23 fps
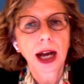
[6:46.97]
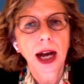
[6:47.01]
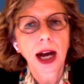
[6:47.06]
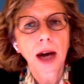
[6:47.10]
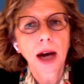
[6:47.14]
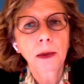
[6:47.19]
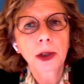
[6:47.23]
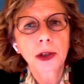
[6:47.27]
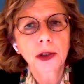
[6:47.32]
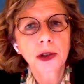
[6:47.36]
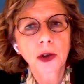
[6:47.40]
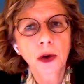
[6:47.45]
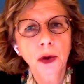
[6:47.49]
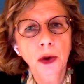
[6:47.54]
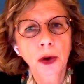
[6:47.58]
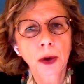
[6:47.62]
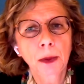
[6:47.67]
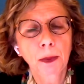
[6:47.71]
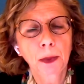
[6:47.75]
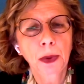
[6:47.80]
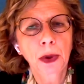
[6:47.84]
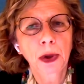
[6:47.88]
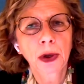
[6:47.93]
How much
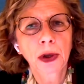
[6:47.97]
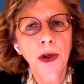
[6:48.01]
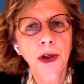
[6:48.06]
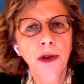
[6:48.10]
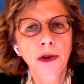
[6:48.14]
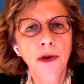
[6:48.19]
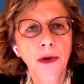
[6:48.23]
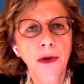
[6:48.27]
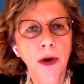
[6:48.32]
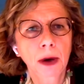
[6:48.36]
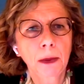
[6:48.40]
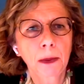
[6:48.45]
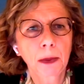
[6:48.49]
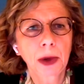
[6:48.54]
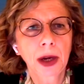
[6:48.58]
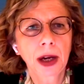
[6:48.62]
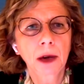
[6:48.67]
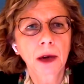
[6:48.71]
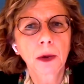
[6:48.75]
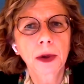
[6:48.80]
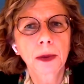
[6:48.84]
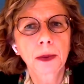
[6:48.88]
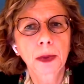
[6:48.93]
crop per drop
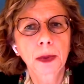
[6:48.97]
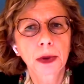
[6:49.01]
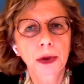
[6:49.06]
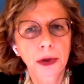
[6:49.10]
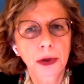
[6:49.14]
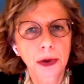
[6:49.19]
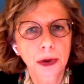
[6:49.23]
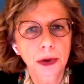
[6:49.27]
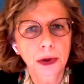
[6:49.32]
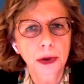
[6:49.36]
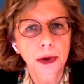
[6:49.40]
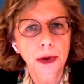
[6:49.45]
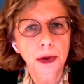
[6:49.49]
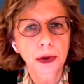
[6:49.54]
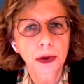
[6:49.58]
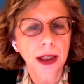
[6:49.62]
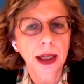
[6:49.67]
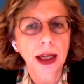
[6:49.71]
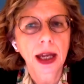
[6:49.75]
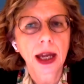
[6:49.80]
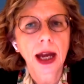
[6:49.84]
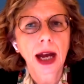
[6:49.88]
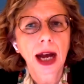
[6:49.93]
are we
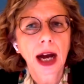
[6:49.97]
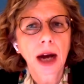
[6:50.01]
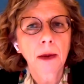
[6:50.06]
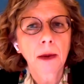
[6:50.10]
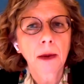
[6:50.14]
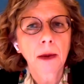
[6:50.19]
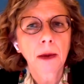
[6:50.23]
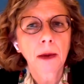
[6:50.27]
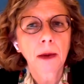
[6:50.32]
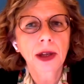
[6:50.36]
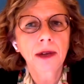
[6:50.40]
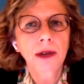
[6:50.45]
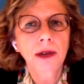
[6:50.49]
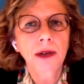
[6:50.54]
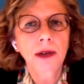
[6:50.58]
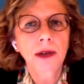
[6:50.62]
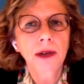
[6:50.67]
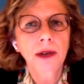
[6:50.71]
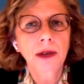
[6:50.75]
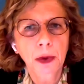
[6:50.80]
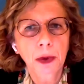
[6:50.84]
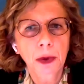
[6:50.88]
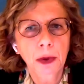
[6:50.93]
producing? How much
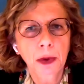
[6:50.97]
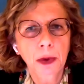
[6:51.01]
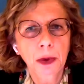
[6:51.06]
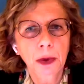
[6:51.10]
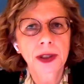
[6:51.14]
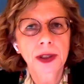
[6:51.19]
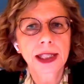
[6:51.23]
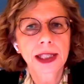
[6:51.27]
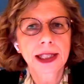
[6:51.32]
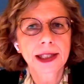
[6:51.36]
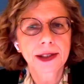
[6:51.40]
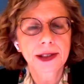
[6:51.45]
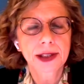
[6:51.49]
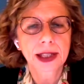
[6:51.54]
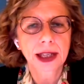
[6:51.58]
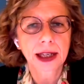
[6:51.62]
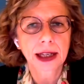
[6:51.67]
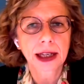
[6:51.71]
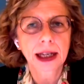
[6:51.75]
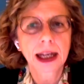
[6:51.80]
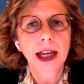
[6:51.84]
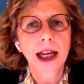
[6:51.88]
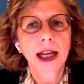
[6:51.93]
evaporation is
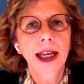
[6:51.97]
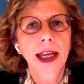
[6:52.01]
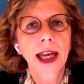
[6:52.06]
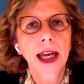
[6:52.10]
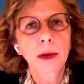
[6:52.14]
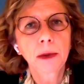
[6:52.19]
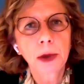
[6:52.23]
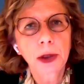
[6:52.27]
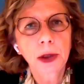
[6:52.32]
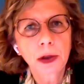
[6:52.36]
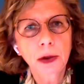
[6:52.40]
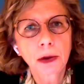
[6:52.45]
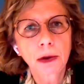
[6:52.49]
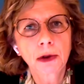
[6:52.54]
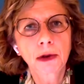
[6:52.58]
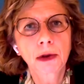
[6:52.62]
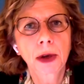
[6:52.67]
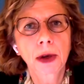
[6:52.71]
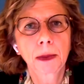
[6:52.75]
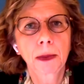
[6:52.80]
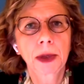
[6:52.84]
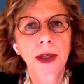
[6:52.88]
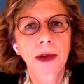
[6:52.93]
there? Can we do
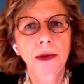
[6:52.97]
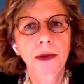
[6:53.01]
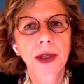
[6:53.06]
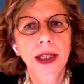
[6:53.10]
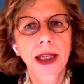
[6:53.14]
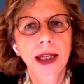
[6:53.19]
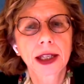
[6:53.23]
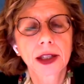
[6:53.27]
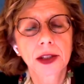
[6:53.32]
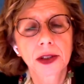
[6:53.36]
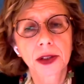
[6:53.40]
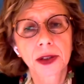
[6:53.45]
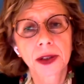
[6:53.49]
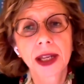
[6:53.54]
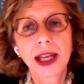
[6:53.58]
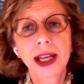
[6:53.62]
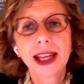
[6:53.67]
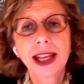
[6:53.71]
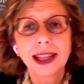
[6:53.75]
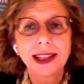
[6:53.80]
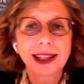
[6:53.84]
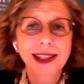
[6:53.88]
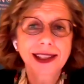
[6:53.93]
drip irrigation?